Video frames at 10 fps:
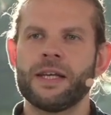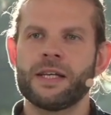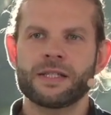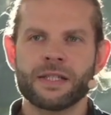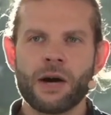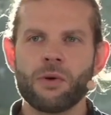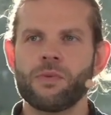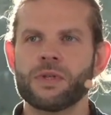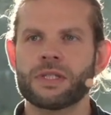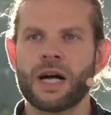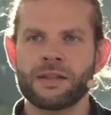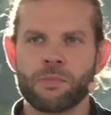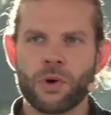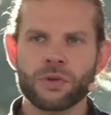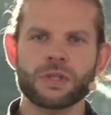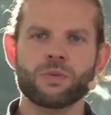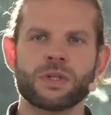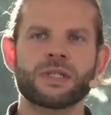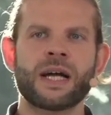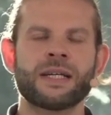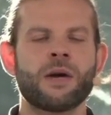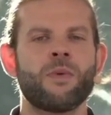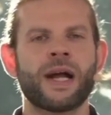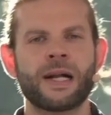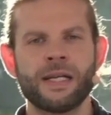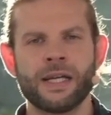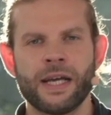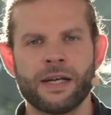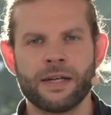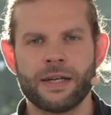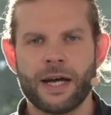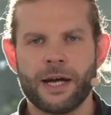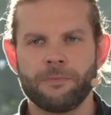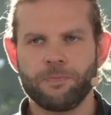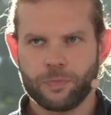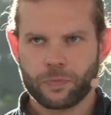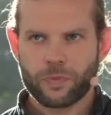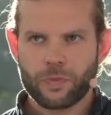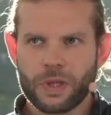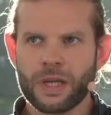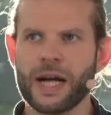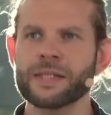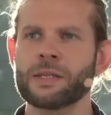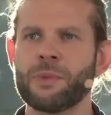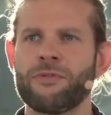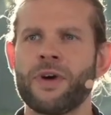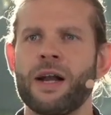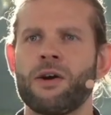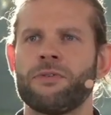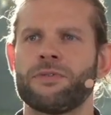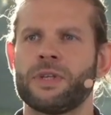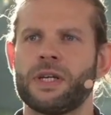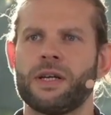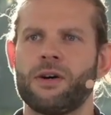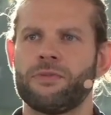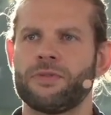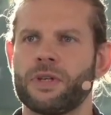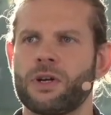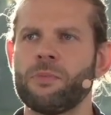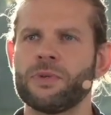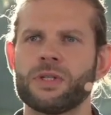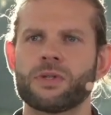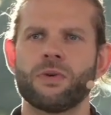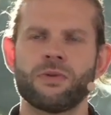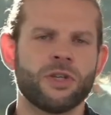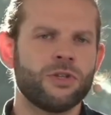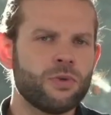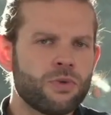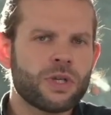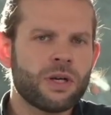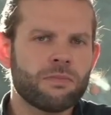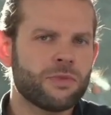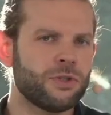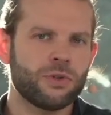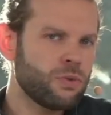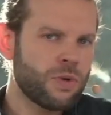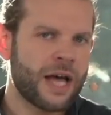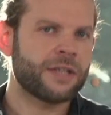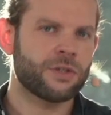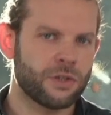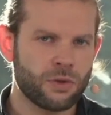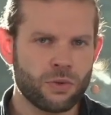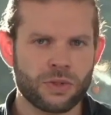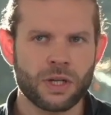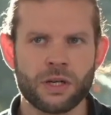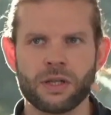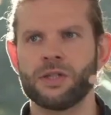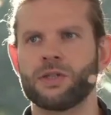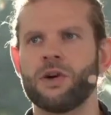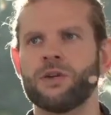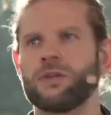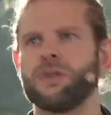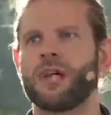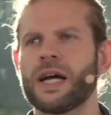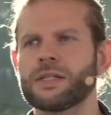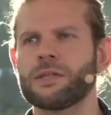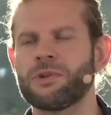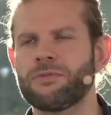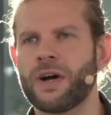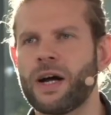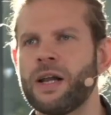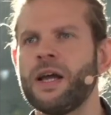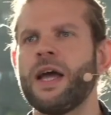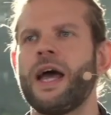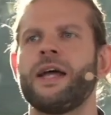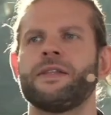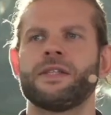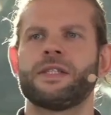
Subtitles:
The scenario will start, the process will start directly in the customer file of the company. So the user, you as the user, is going to the customer file and